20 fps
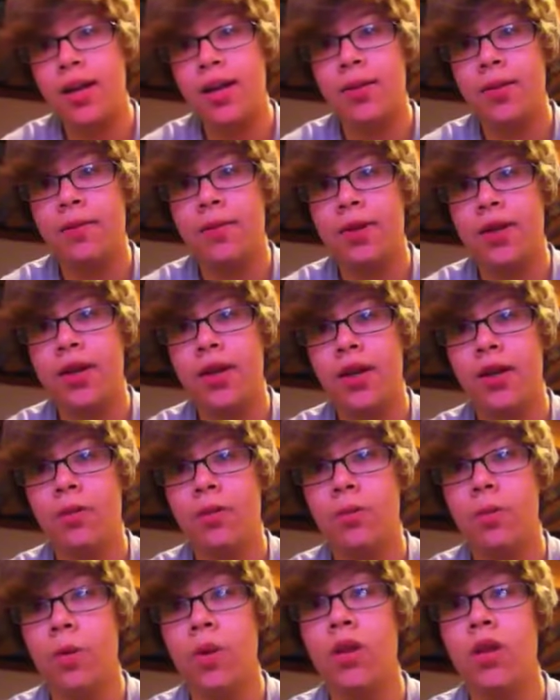can be
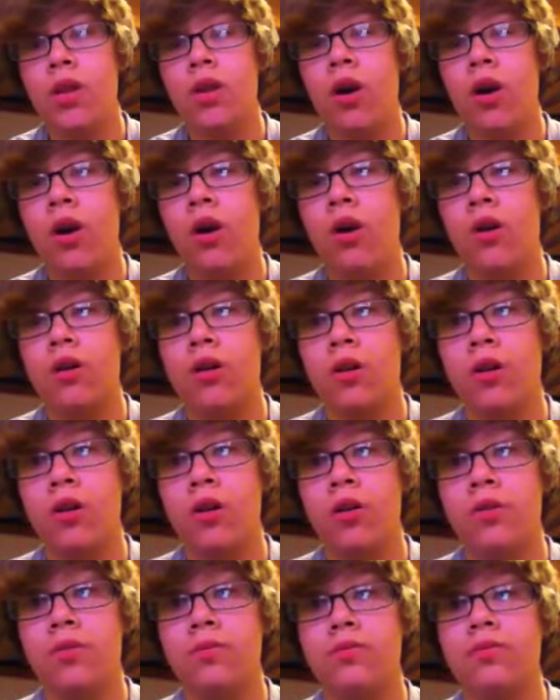really hard
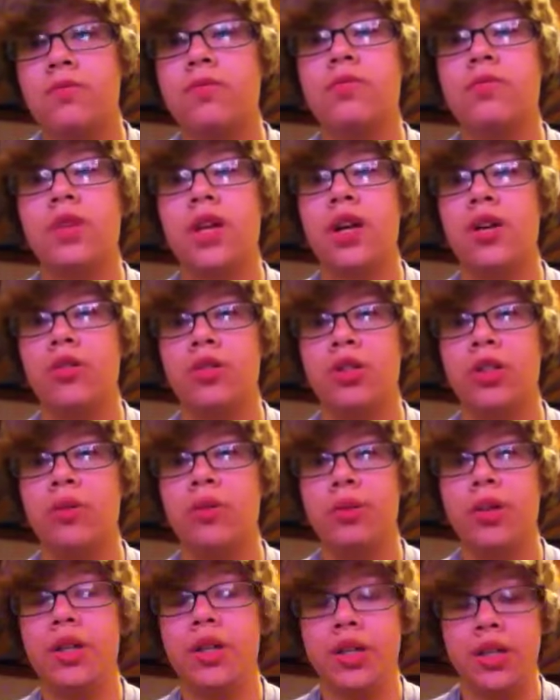on the
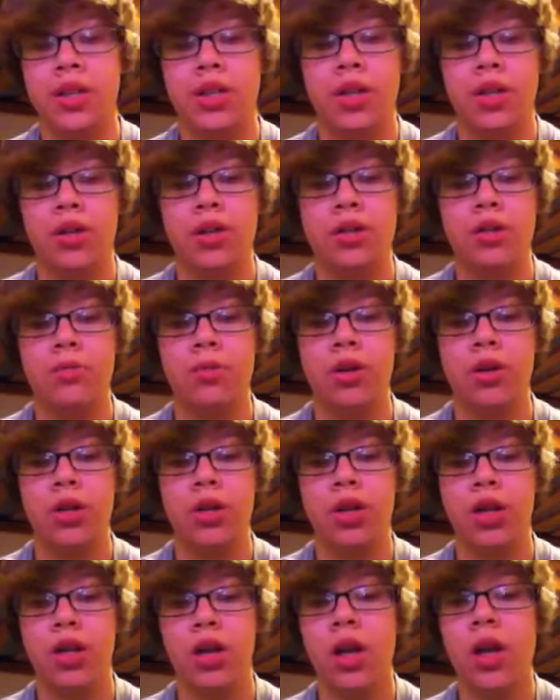LGBT
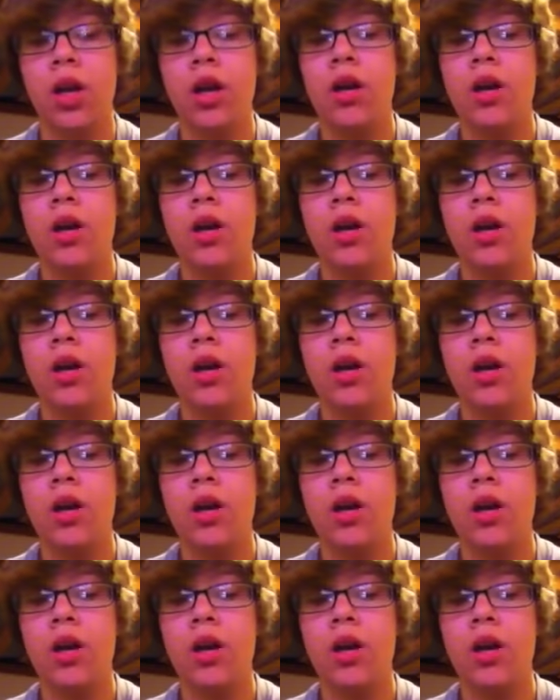community,